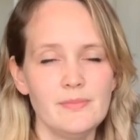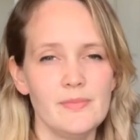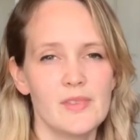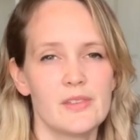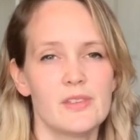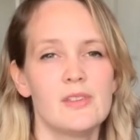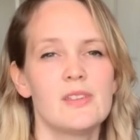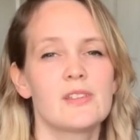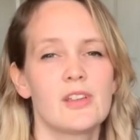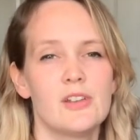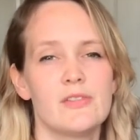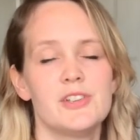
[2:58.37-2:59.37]
So this is
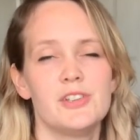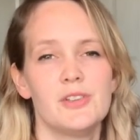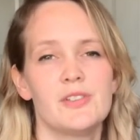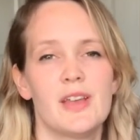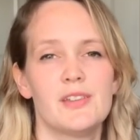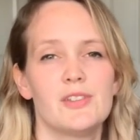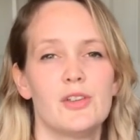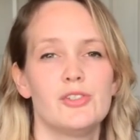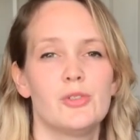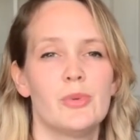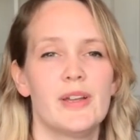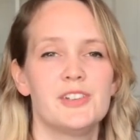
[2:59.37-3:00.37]
going to reduce that social
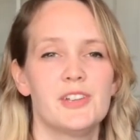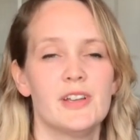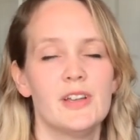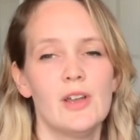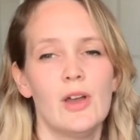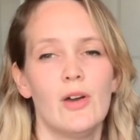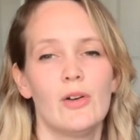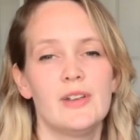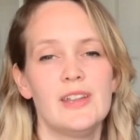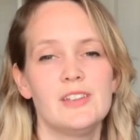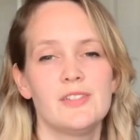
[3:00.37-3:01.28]
pressure on each